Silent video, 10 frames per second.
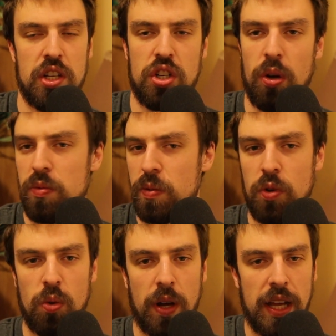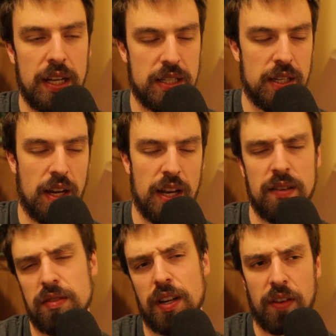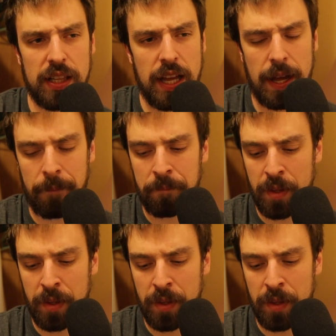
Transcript: show them some new ways and stuff like that.